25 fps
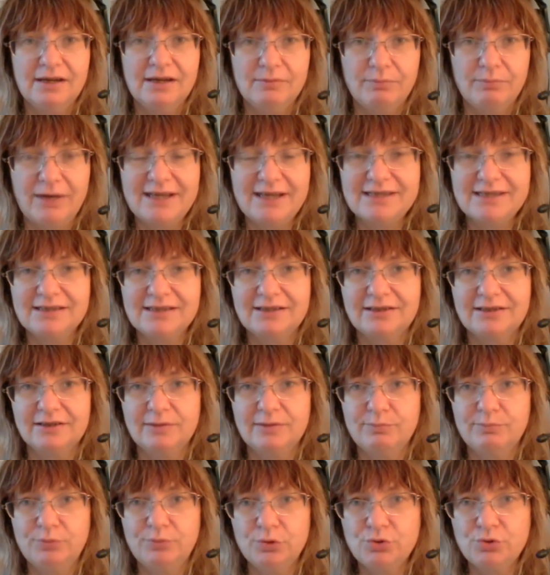basically
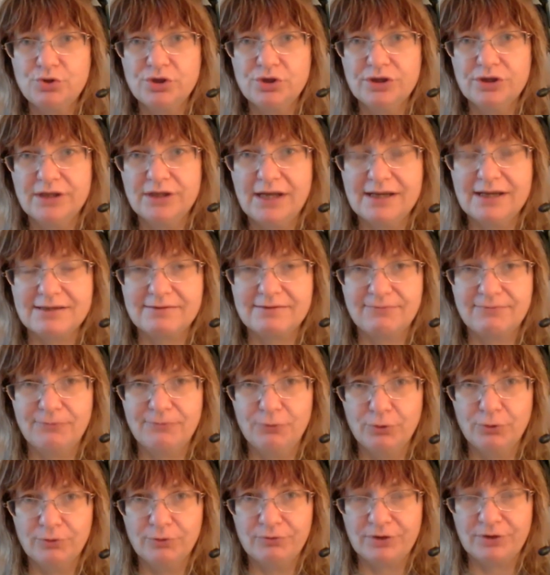pushing us
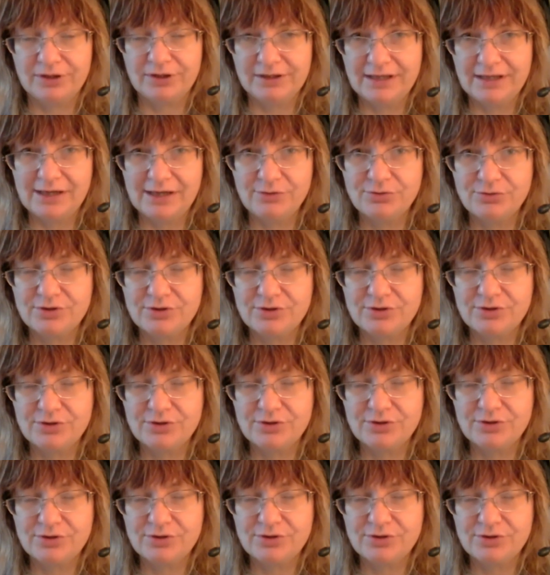forward down the
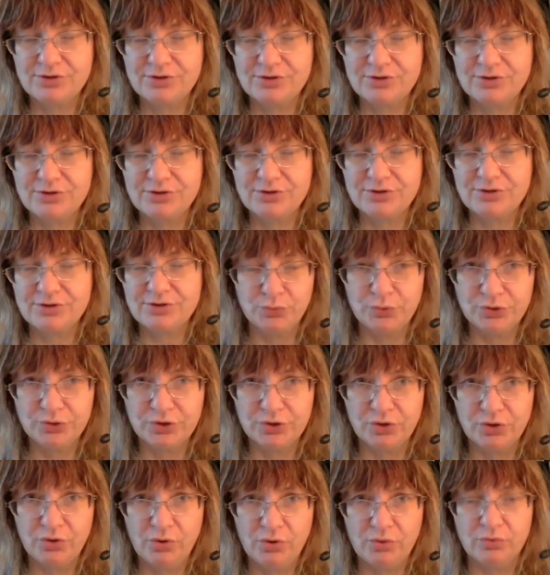line we don't want
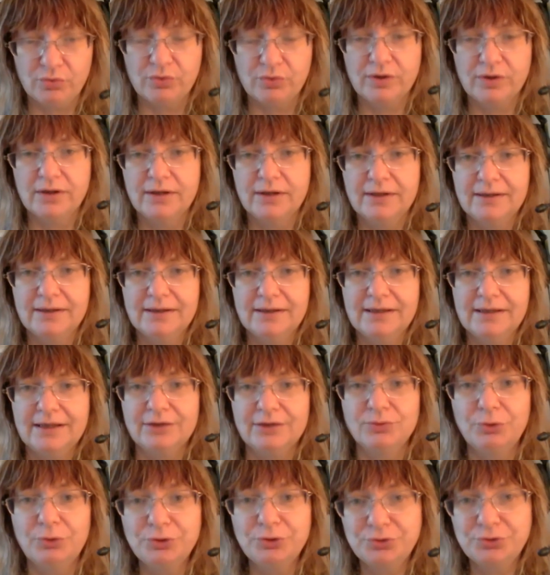to go?
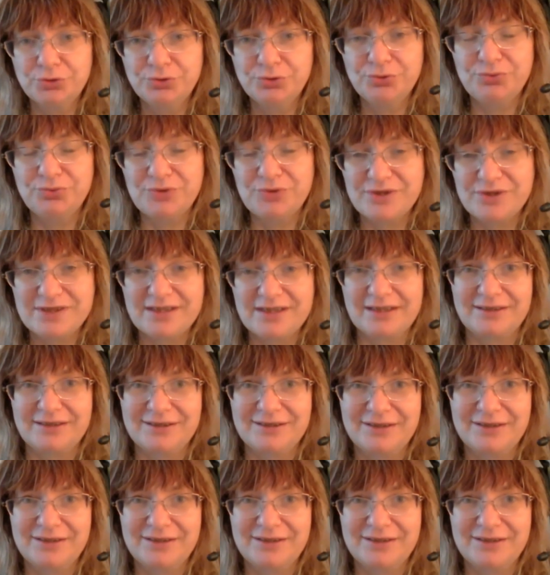And what to do with that?